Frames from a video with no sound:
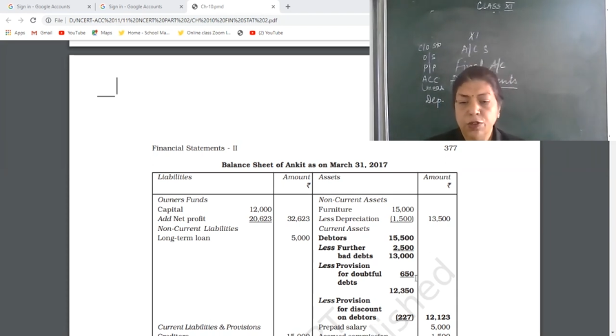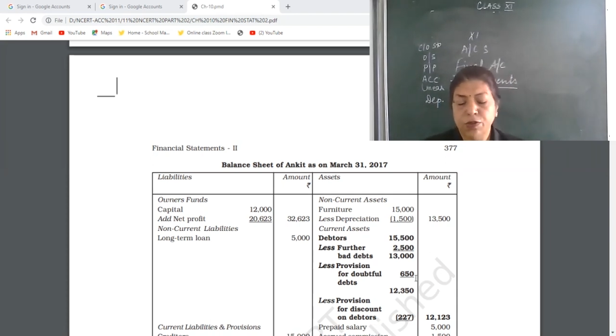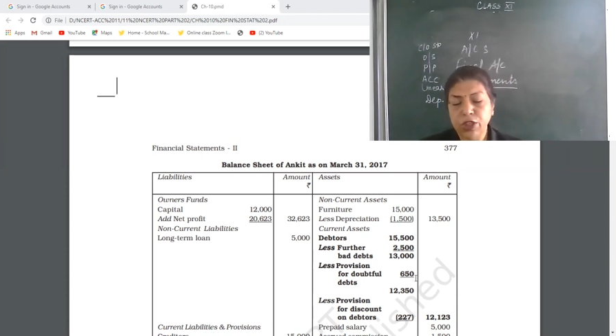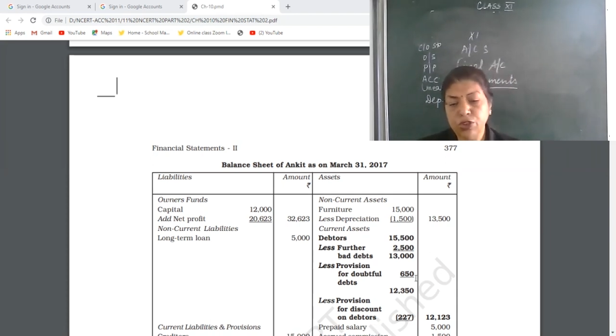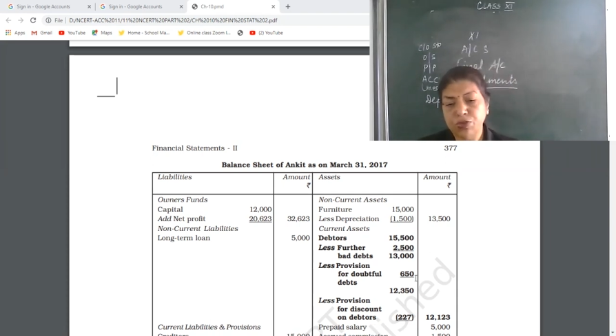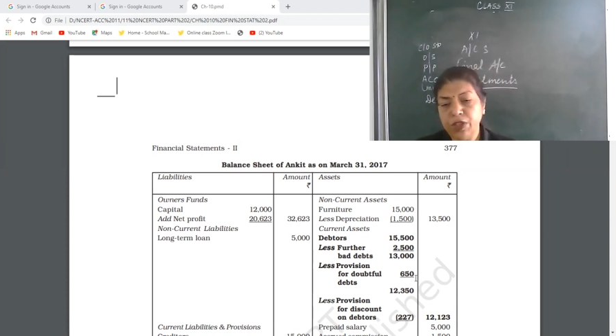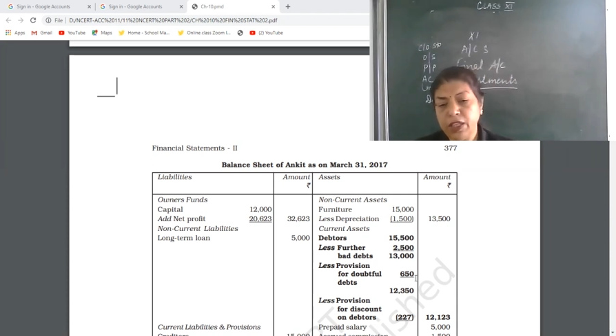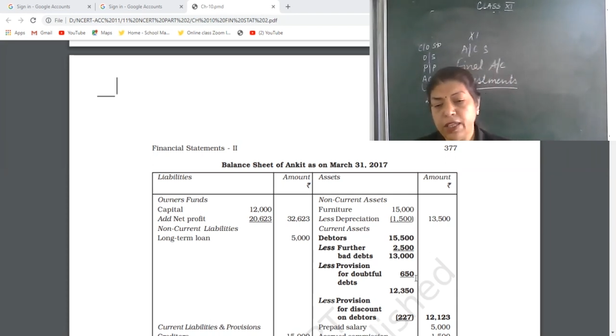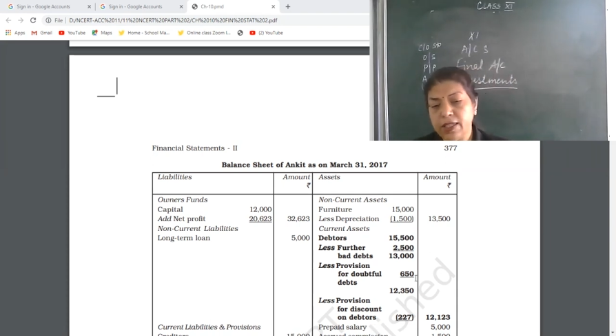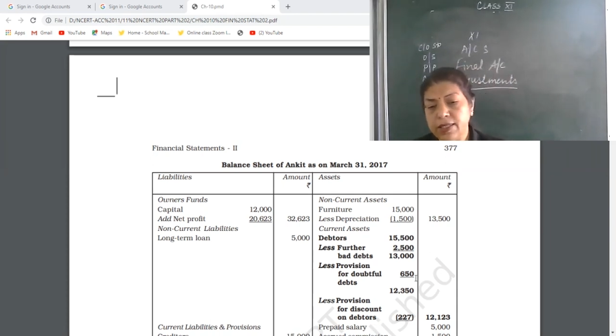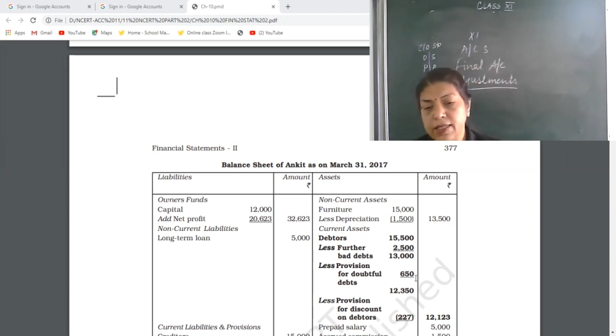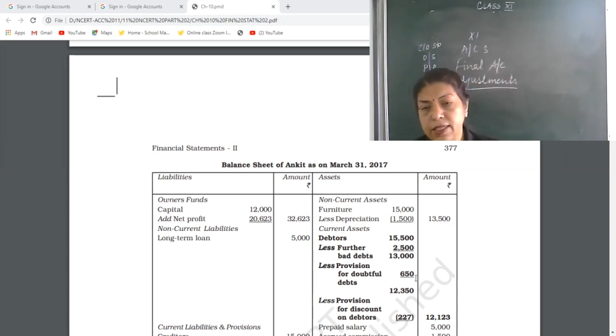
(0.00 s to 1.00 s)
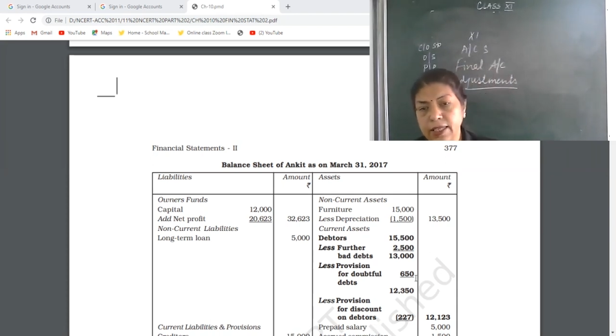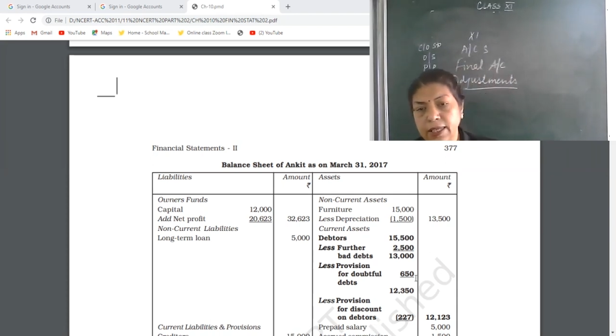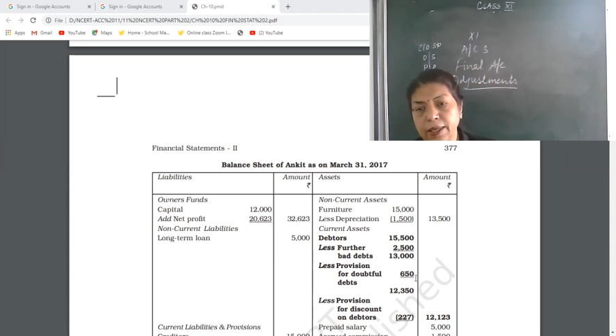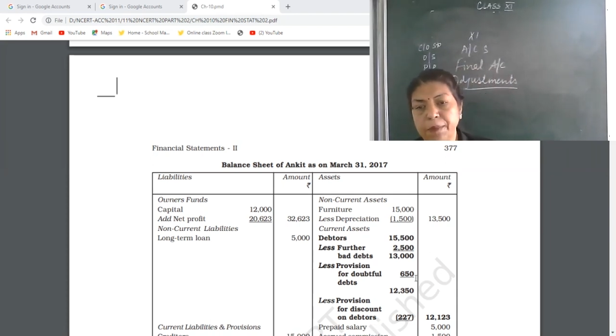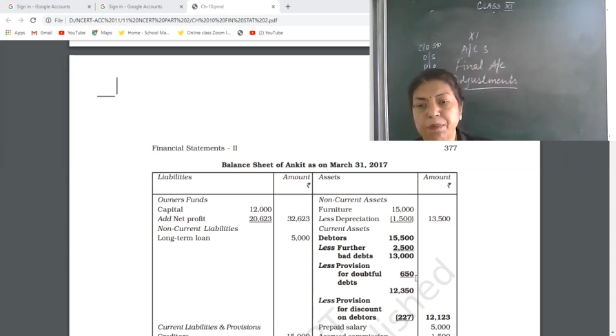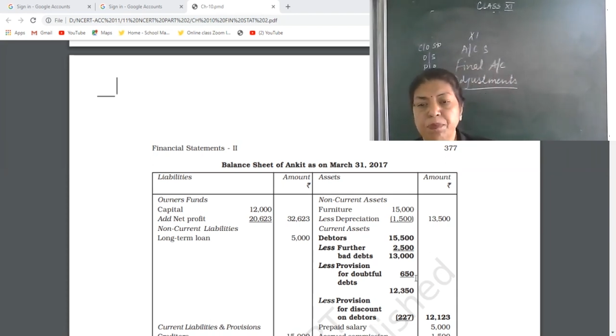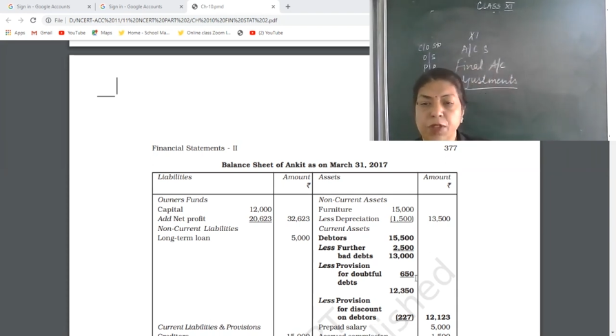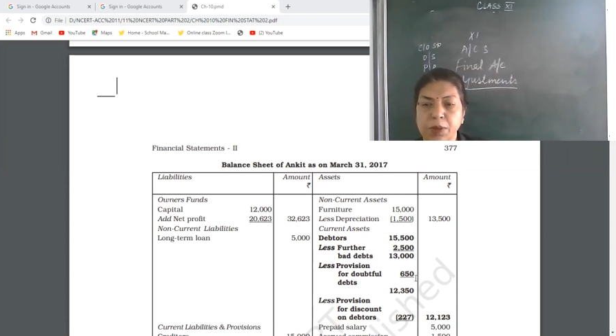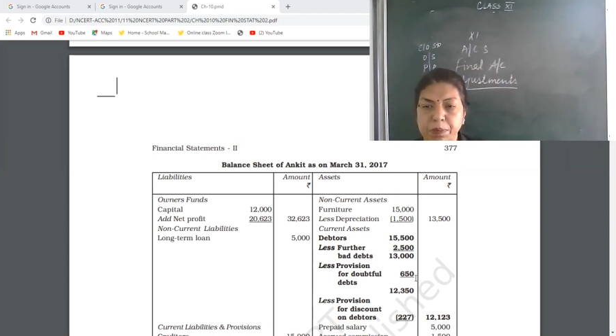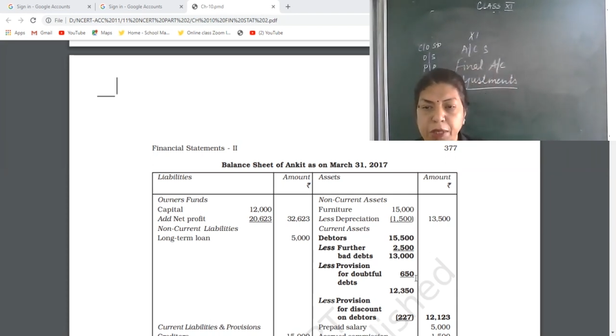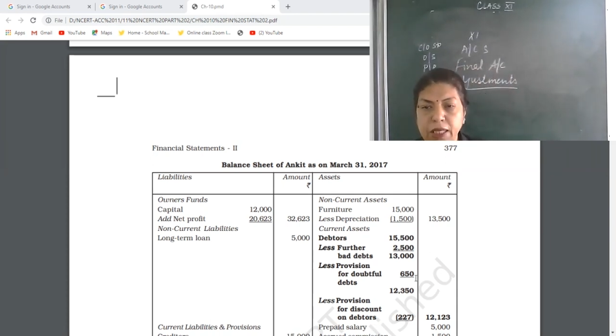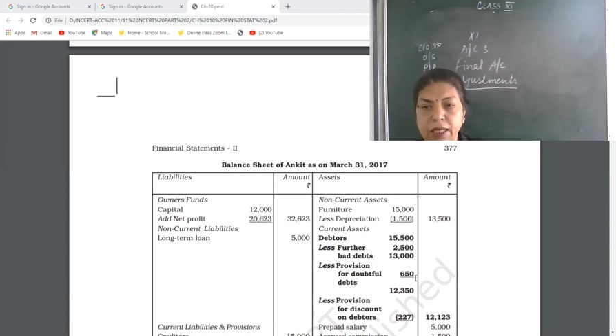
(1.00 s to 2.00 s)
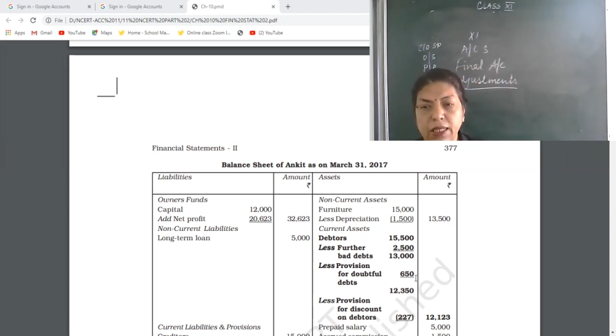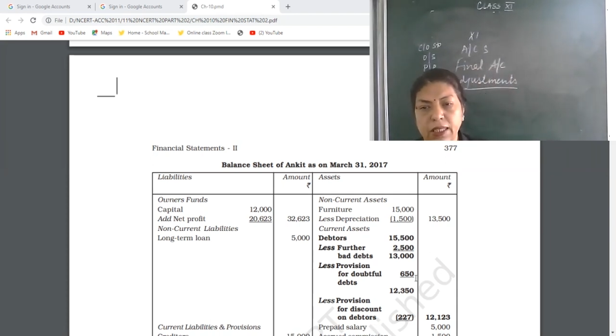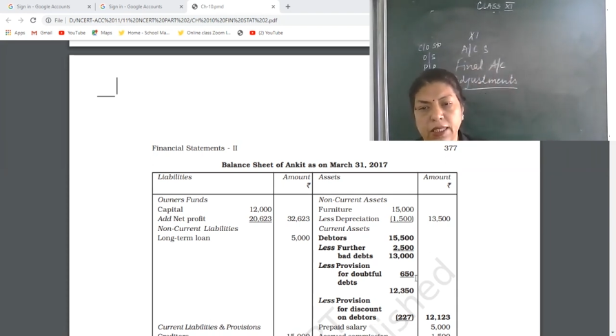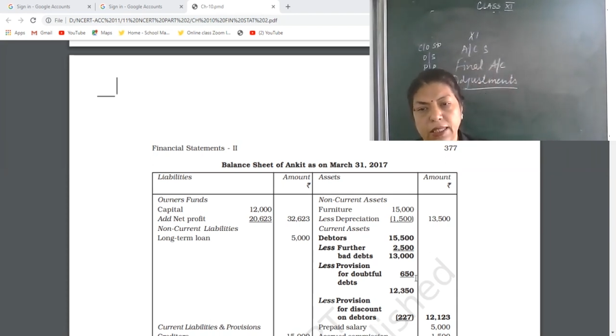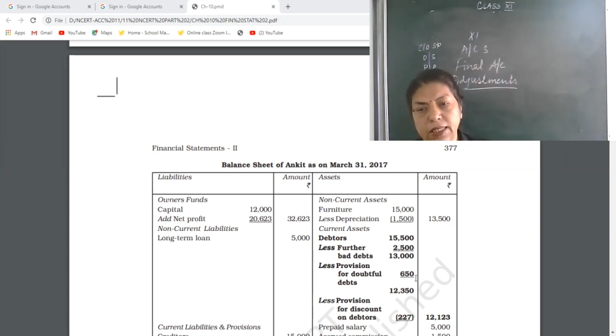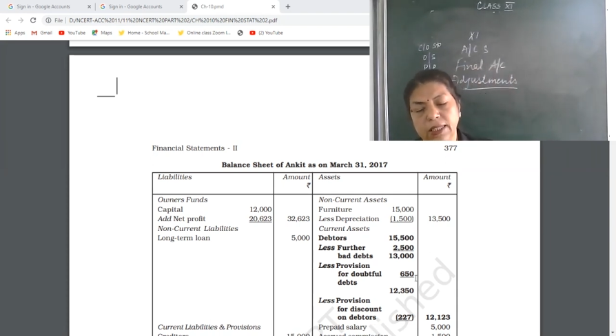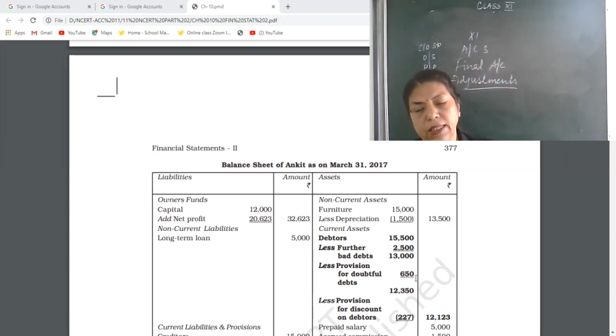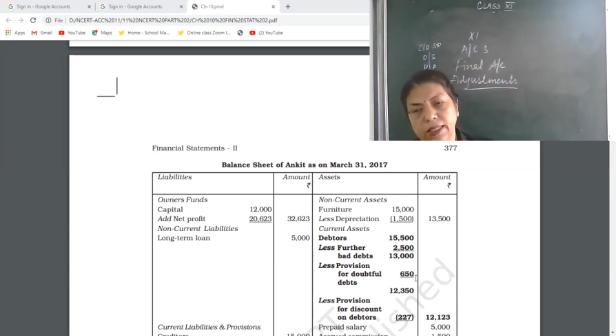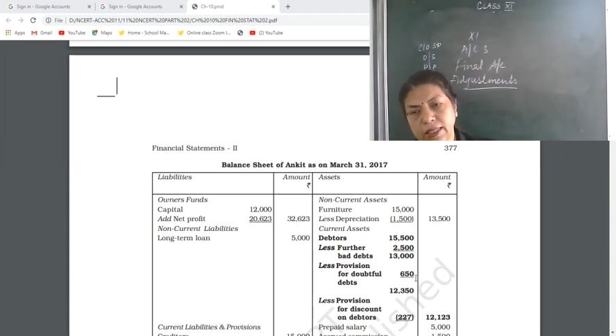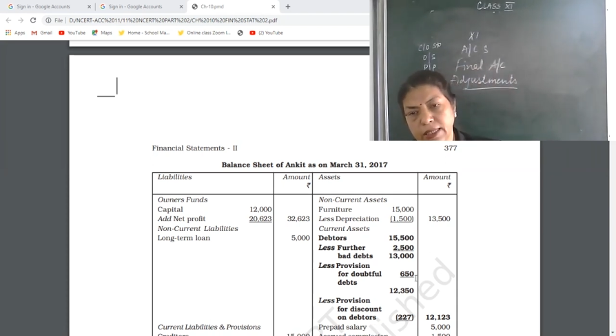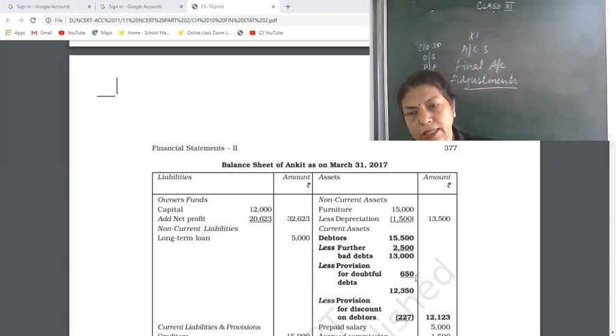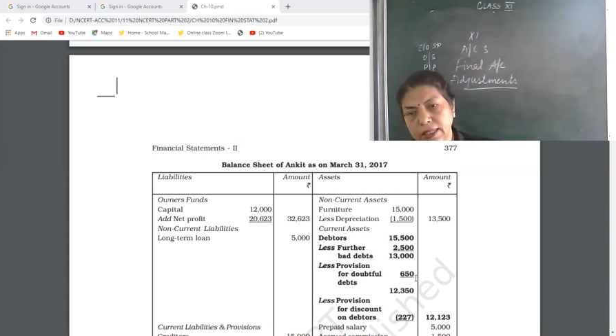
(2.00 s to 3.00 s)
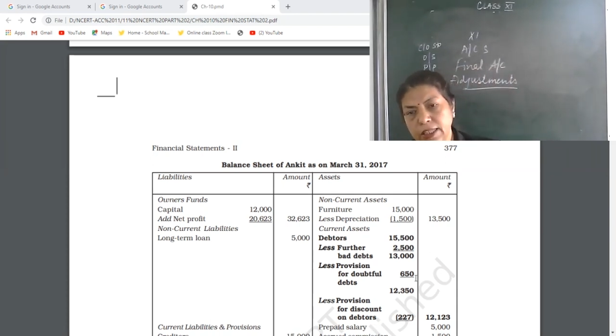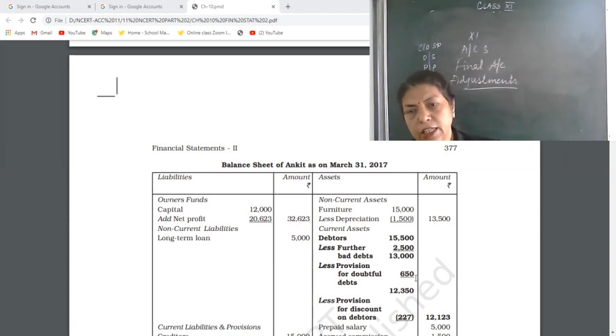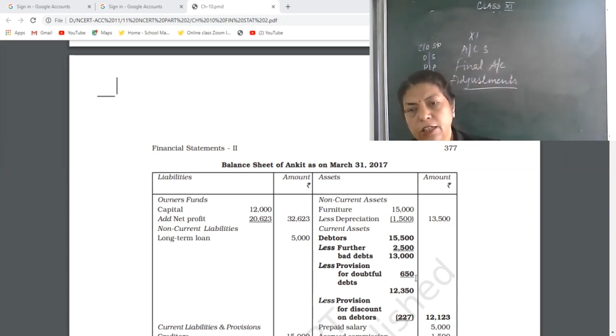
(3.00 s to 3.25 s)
which we can say PDD,